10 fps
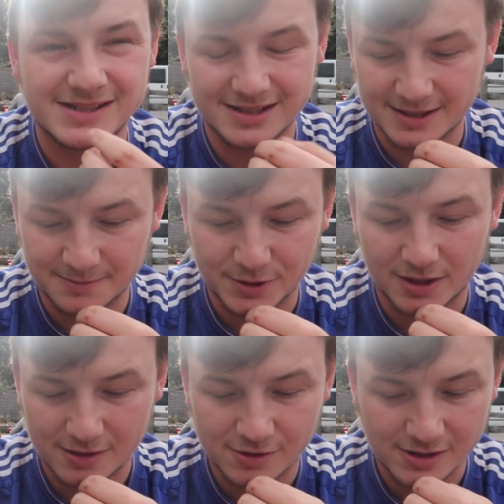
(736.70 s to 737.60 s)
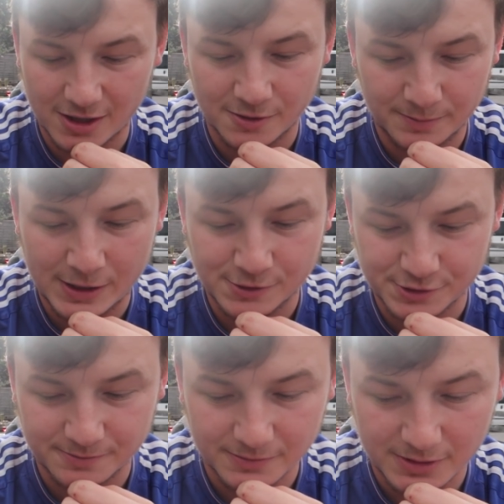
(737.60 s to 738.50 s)
Basically. But I've got to go
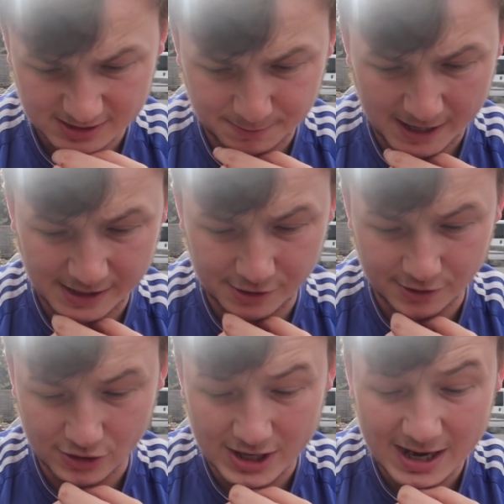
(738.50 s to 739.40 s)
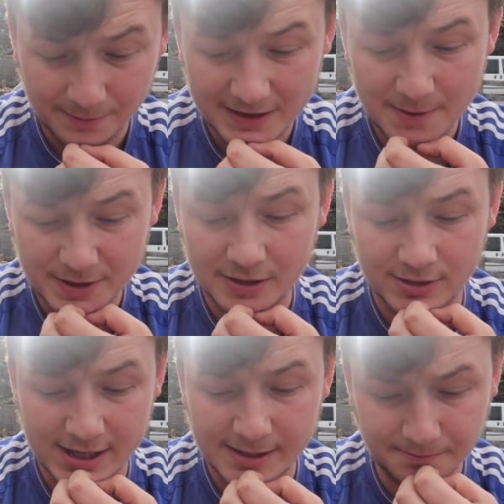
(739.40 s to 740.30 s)
Belgium. Spain, Uruguay. That'd be a
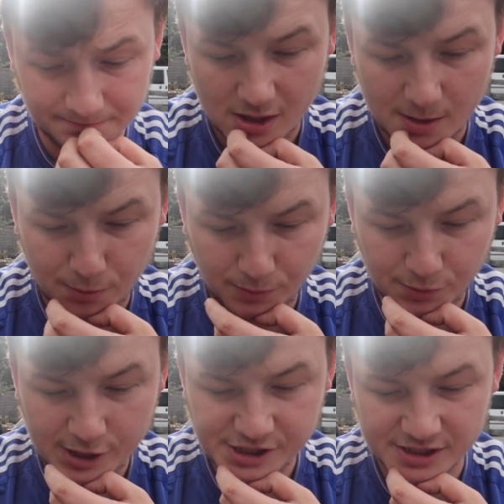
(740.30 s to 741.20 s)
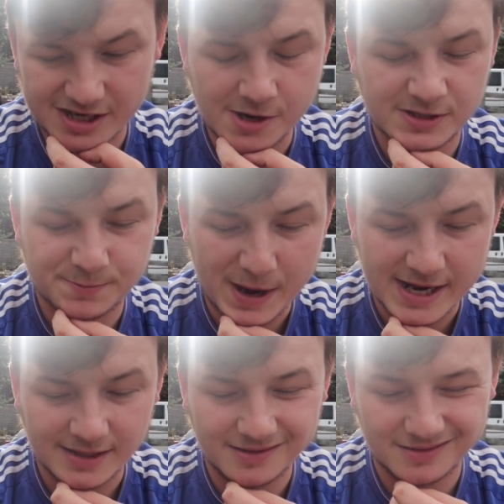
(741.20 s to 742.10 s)
good game. I'd probably just go
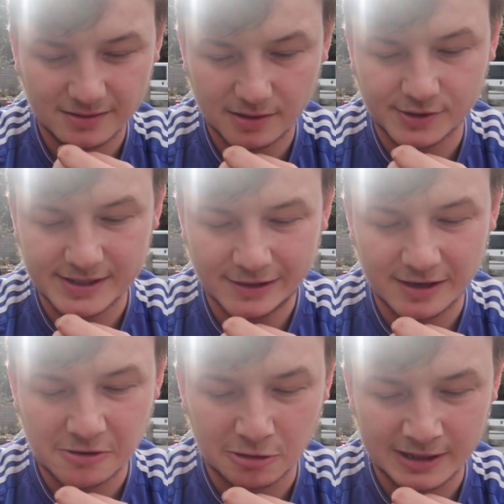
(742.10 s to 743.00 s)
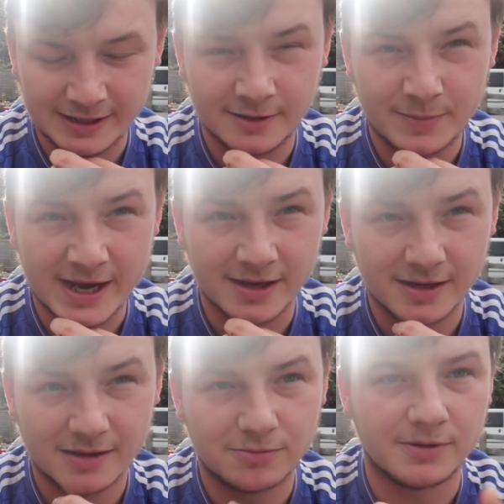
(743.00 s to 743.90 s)
Spain. Because they got a quality at the back.
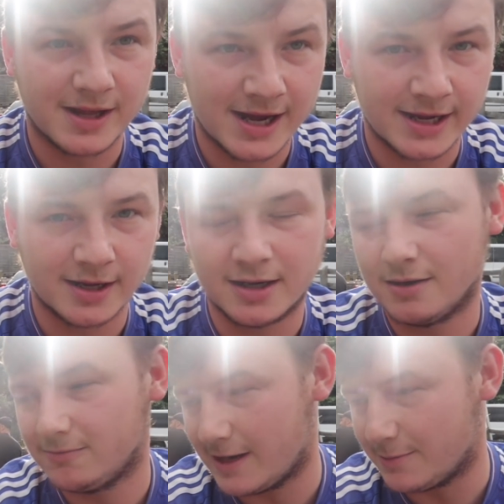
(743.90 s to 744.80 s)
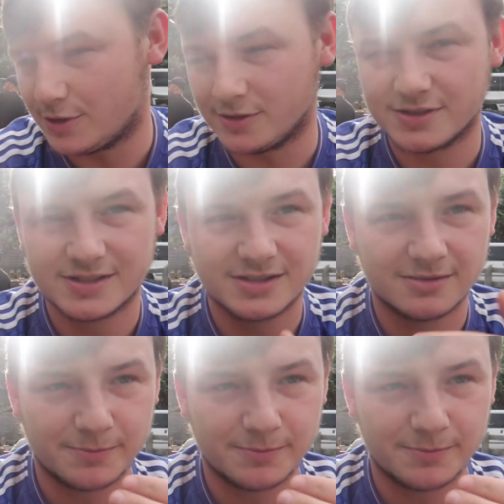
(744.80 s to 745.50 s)
De Gea, Ramos,